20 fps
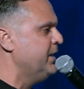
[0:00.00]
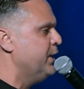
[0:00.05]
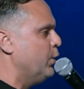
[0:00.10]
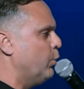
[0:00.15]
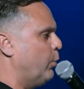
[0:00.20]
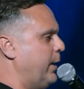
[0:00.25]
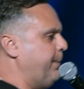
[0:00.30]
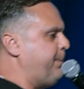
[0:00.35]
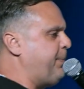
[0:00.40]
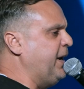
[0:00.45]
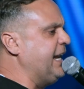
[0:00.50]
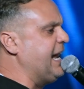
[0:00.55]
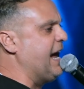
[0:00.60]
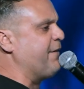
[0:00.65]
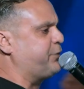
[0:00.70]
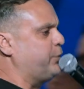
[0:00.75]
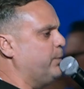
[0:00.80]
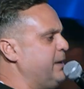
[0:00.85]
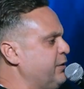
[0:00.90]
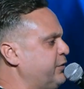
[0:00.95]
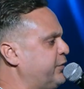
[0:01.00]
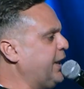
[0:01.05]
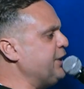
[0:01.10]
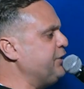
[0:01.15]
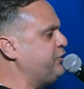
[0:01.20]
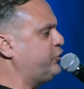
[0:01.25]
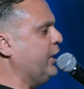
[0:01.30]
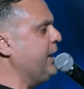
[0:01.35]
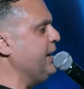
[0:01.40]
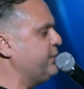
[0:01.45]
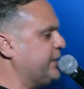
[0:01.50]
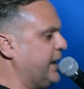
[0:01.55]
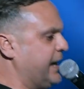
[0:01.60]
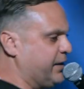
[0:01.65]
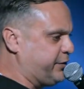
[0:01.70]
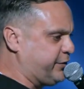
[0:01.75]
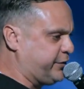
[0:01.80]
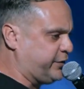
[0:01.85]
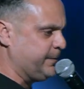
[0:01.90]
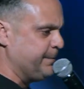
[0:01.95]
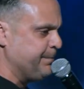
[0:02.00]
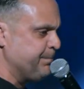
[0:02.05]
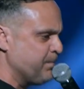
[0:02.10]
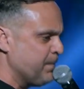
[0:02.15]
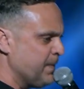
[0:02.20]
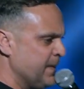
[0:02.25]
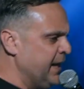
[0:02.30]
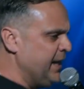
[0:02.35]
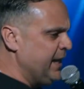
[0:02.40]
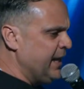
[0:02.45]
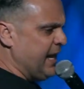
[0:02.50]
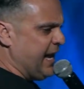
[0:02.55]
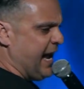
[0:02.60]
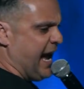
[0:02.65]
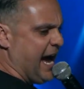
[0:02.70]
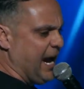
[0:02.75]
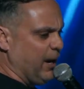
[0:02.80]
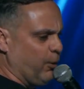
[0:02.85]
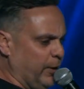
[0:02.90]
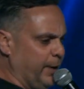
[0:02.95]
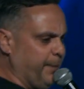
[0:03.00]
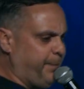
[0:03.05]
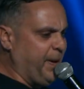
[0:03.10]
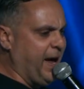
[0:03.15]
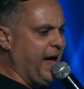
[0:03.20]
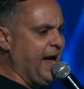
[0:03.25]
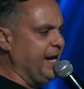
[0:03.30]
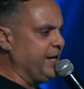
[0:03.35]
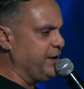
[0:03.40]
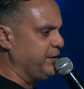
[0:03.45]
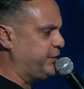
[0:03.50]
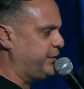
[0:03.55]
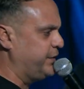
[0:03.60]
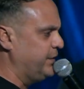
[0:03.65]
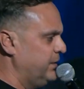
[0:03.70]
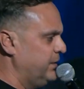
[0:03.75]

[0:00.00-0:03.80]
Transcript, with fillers: Repeat after me. Say, Jesus, I repent.